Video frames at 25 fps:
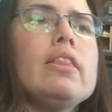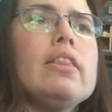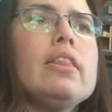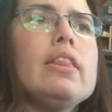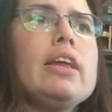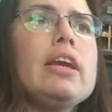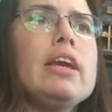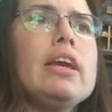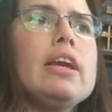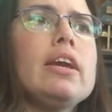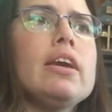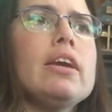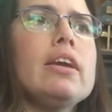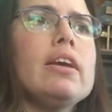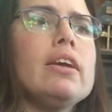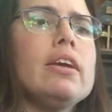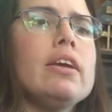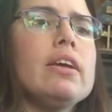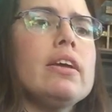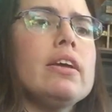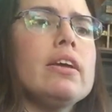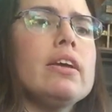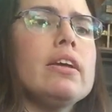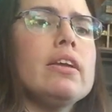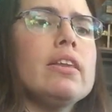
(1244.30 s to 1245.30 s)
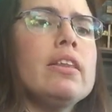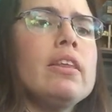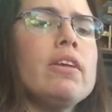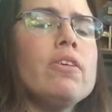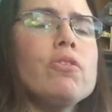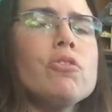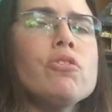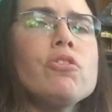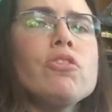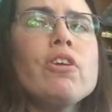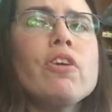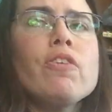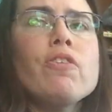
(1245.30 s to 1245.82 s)
think there
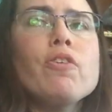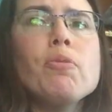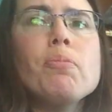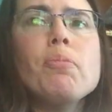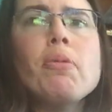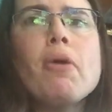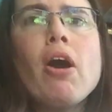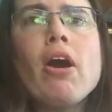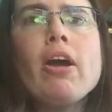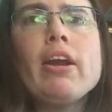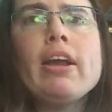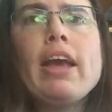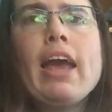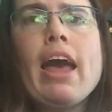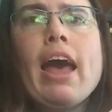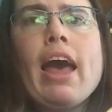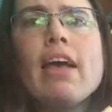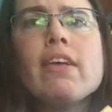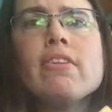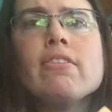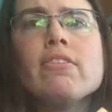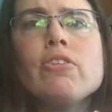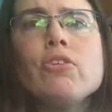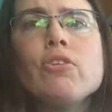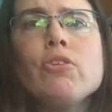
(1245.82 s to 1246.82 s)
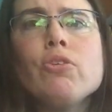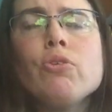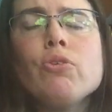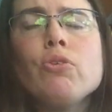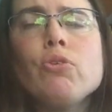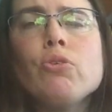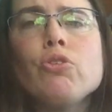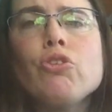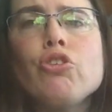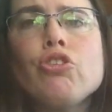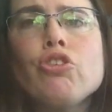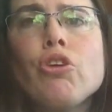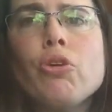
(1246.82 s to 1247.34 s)
were several podcasts
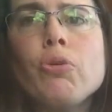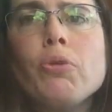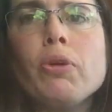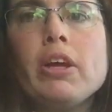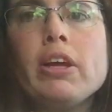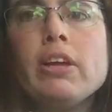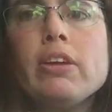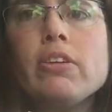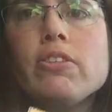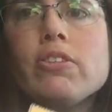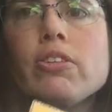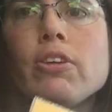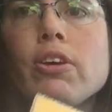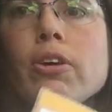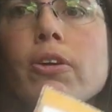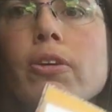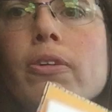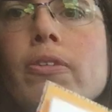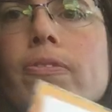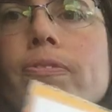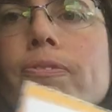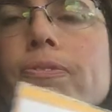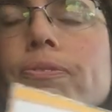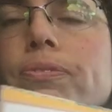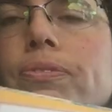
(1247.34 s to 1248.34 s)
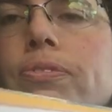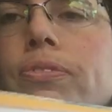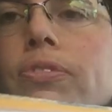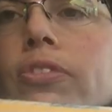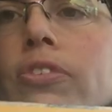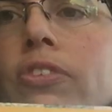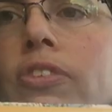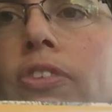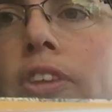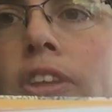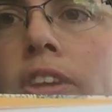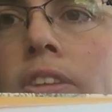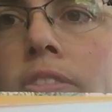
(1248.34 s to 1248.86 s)
who showed it, so
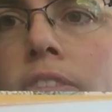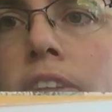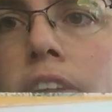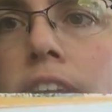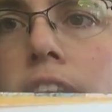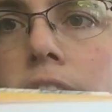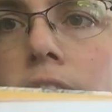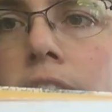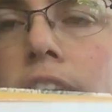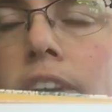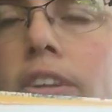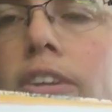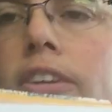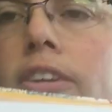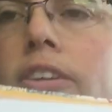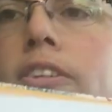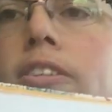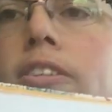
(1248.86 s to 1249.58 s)
see right there.